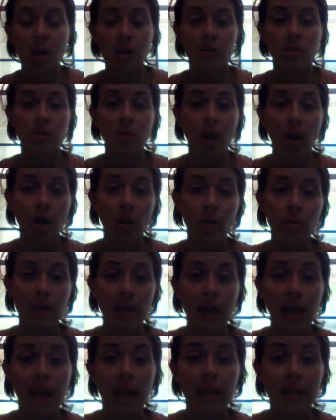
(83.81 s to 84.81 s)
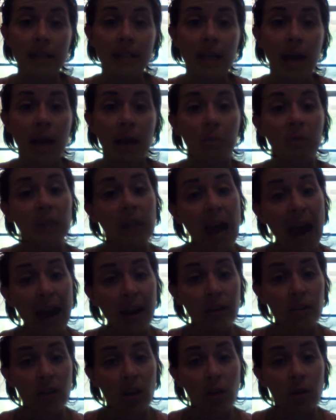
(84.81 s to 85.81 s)
So the enzyme
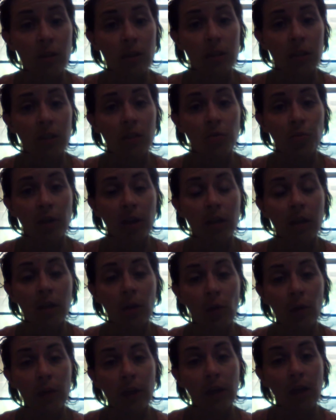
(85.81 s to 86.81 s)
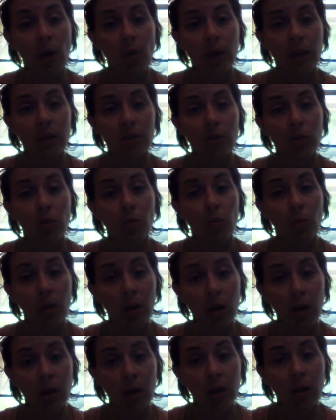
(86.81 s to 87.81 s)
lactose is really only going to
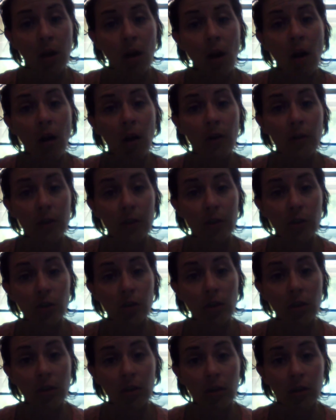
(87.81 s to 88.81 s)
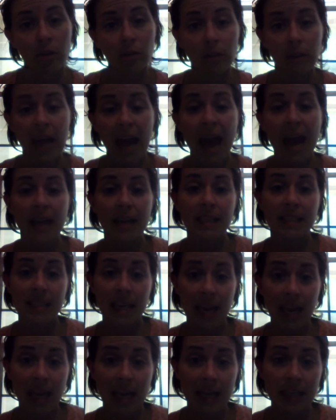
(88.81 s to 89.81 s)
work on the sugar
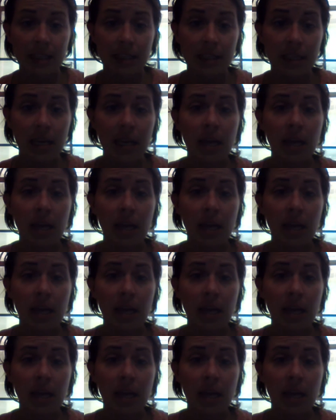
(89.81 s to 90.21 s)
lactase.